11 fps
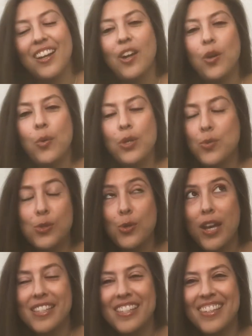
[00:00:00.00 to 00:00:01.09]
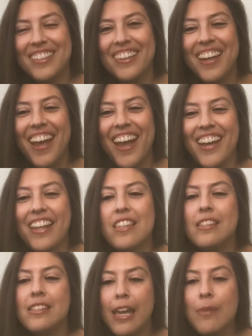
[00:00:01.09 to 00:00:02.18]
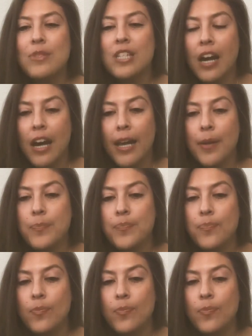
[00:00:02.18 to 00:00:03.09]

which was crazy. And at the same time,